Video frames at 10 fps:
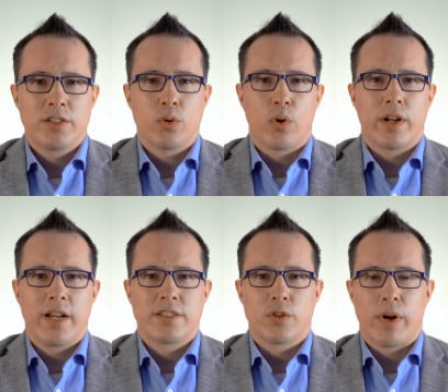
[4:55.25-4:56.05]
is
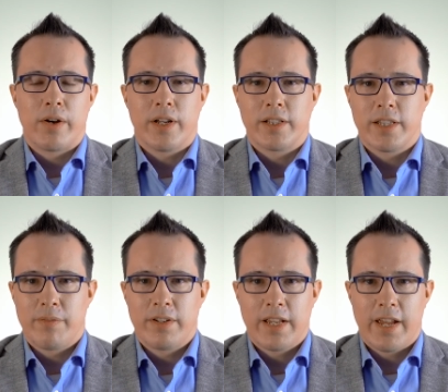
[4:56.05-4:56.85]
organized around
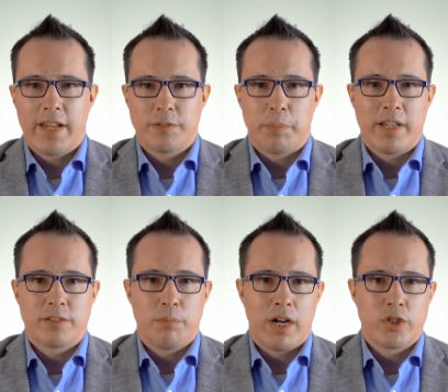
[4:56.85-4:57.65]
eleven
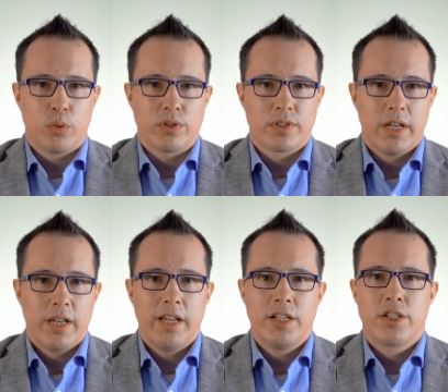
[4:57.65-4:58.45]
case-based modules
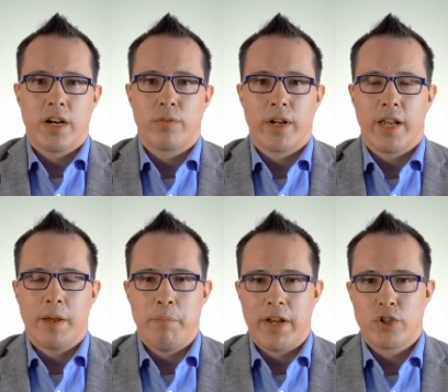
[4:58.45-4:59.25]
each covering
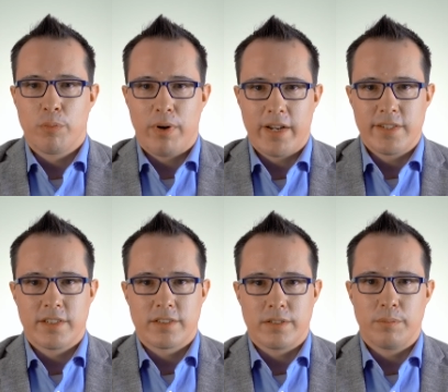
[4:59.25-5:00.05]
a major body
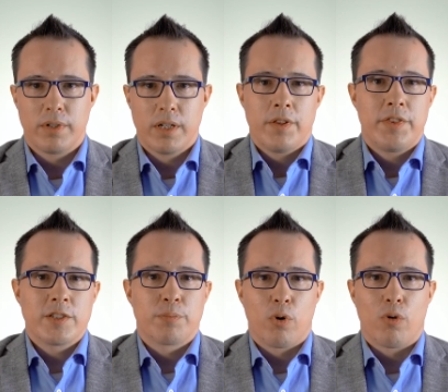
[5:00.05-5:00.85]
system.
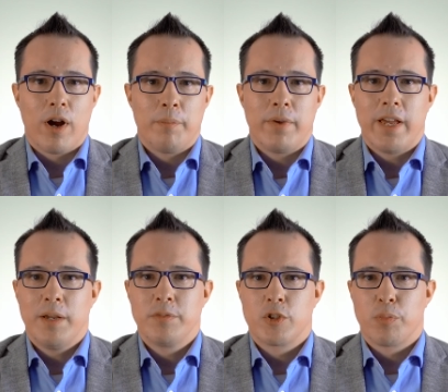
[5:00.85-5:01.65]
This program
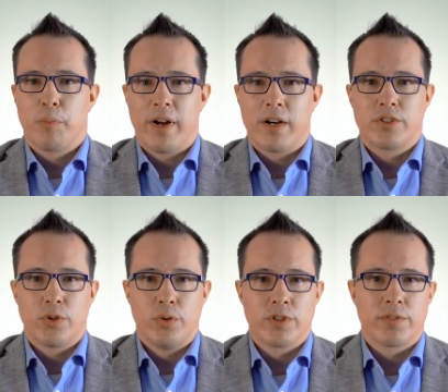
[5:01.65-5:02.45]
aims to prepare
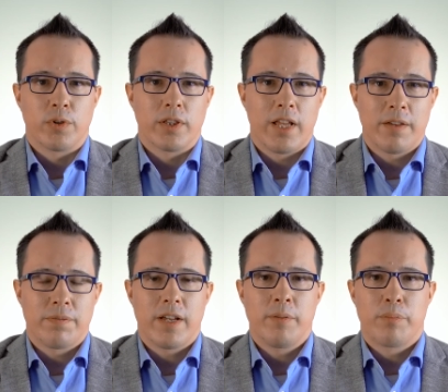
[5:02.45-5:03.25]
students for
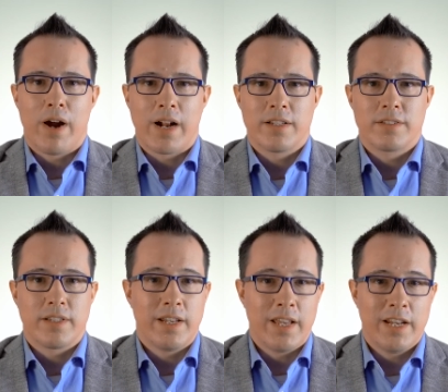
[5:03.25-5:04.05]
life and practice
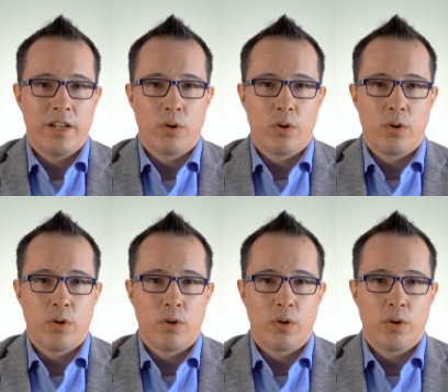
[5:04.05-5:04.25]
in any